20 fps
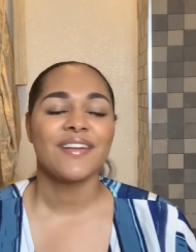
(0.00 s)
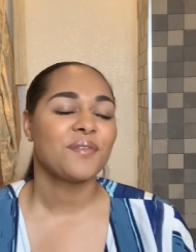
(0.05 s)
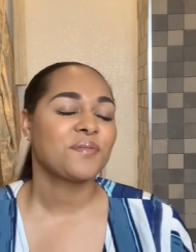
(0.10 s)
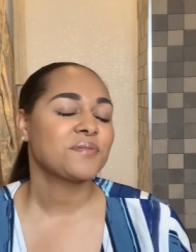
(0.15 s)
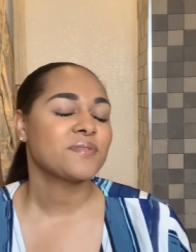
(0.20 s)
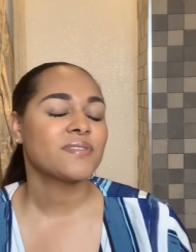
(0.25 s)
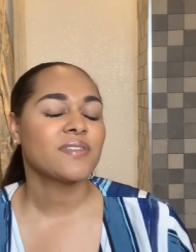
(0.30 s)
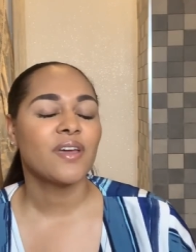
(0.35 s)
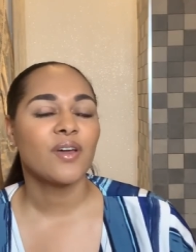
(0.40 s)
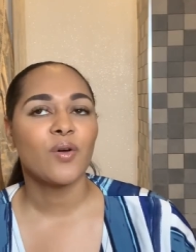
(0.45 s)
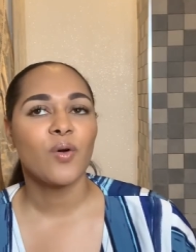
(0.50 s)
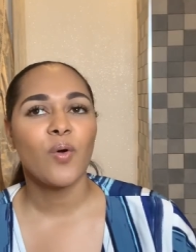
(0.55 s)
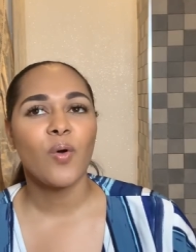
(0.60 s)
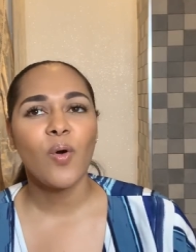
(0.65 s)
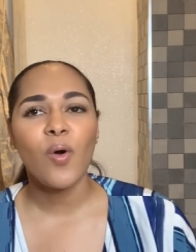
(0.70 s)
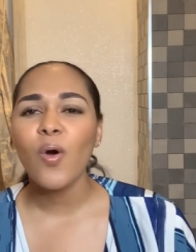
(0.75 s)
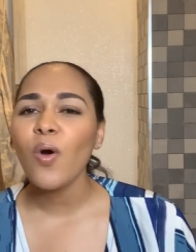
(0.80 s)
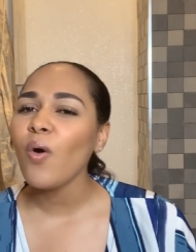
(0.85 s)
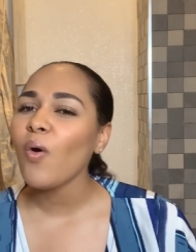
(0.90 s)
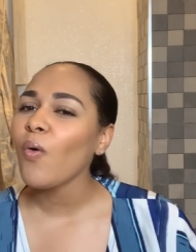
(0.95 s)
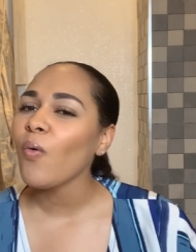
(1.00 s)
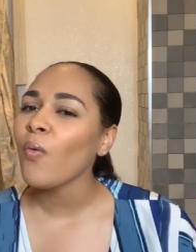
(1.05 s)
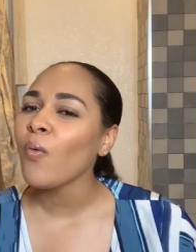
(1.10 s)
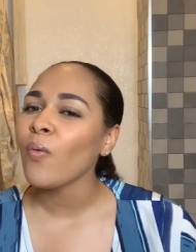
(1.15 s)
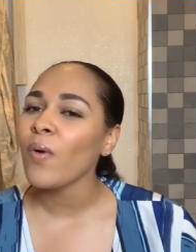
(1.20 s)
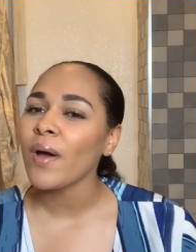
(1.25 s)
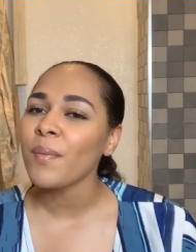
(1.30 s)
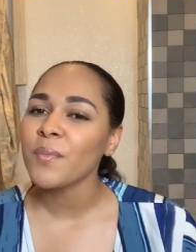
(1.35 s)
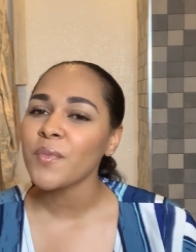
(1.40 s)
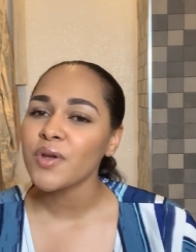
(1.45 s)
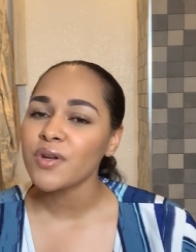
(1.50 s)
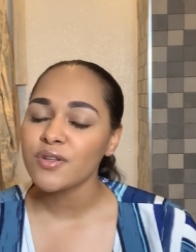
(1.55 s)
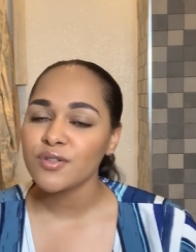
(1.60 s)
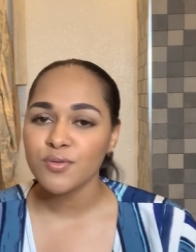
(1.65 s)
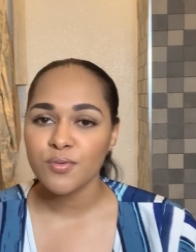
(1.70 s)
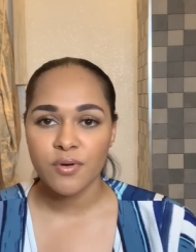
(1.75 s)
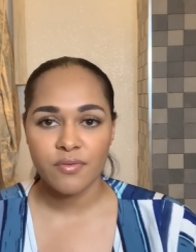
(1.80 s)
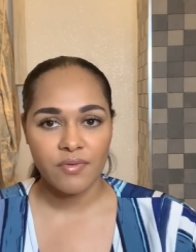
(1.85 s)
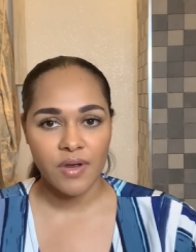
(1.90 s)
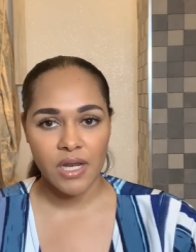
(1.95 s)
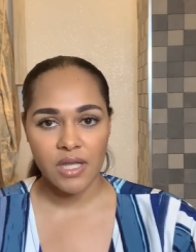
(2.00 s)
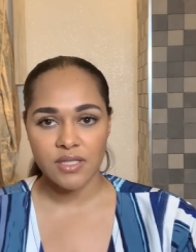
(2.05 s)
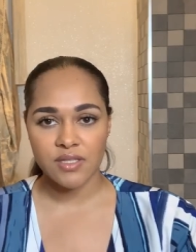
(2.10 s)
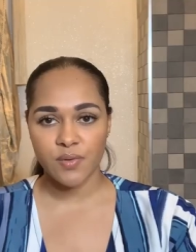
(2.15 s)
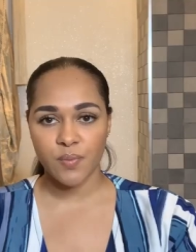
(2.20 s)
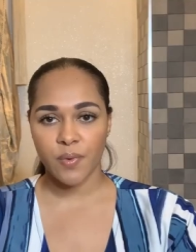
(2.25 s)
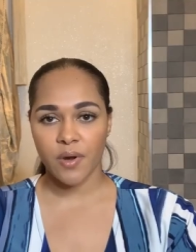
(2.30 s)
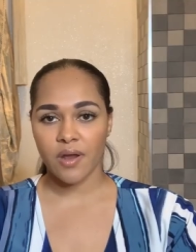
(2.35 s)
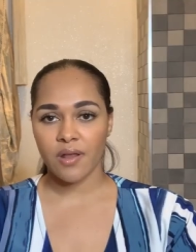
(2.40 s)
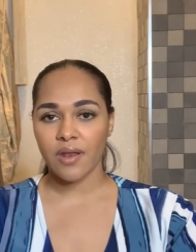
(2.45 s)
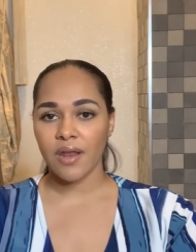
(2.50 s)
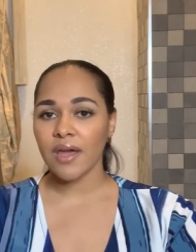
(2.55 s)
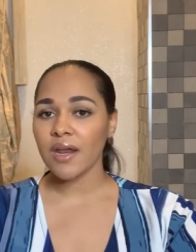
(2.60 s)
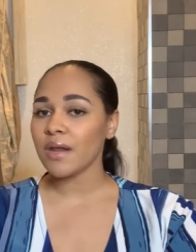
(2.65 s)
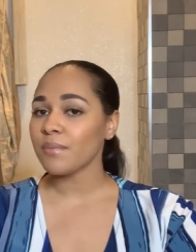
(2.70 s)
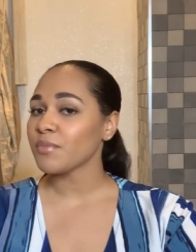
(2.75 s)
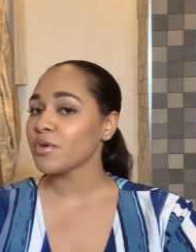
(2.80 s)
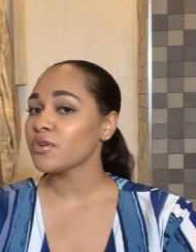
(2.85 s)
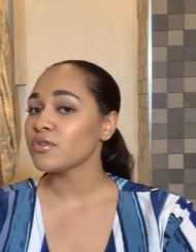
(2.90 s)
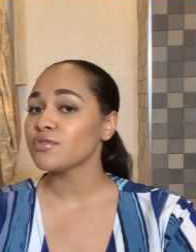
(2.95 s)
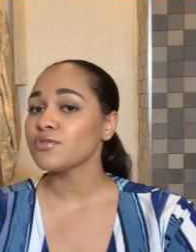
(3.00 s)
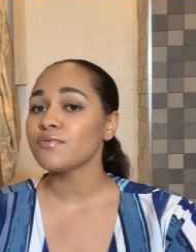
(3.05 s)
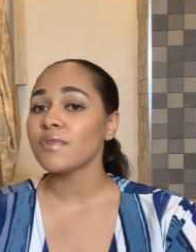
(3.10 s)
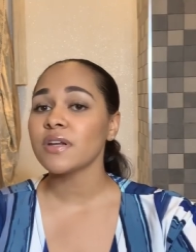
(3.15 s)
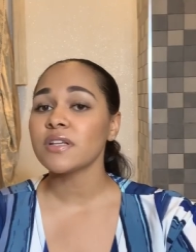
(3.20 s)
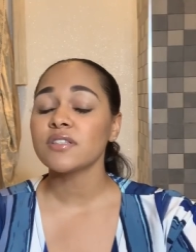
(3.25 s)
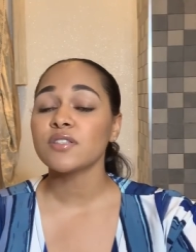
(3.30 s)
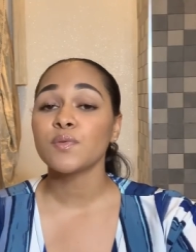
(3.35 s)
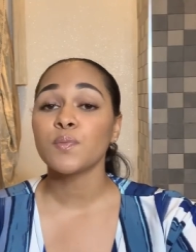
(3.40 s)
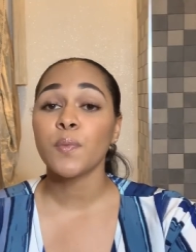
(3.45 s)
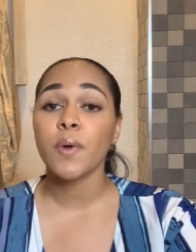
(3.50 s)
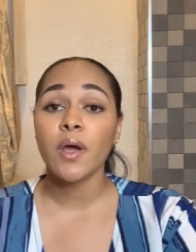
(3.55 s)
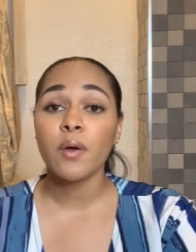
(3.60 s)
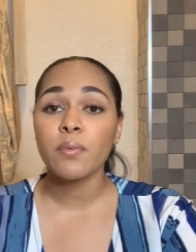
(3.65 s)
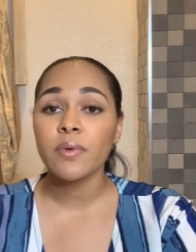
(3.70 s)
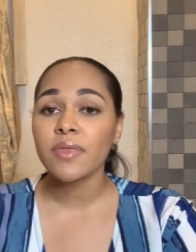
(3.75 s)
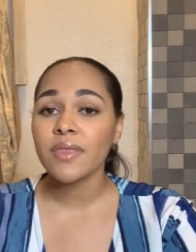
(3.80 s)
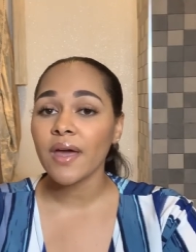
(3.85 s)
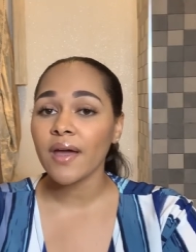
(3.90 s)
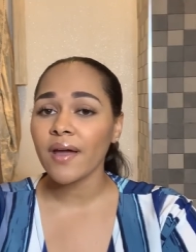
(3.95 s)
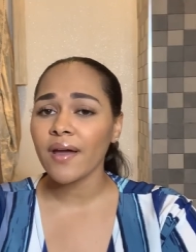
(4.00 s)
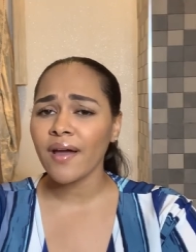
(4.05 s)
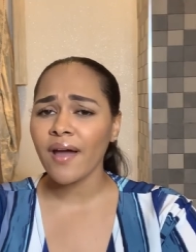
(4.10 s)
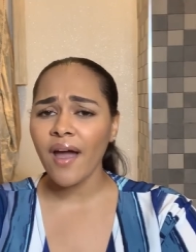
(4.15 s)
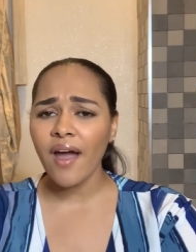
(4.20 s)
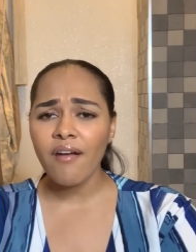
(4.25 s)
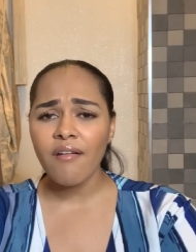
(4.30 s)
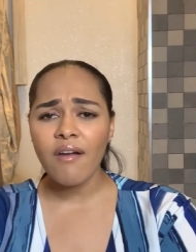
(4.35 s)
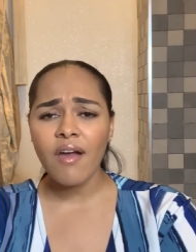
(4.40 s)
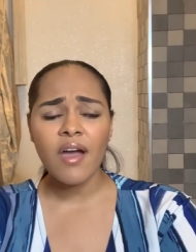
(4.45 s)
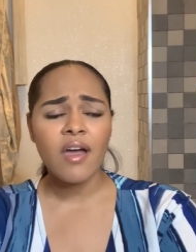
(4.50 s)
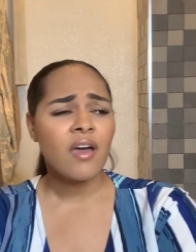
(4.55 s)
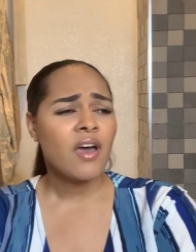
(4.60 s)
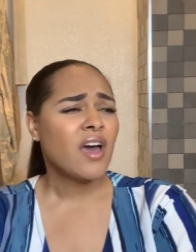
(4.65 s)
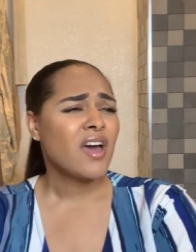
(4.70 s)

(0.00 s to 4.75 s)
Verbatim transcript: I was like, oh, I'm going to do a ready to wear line. I'm going to do ready to wear with Ankara.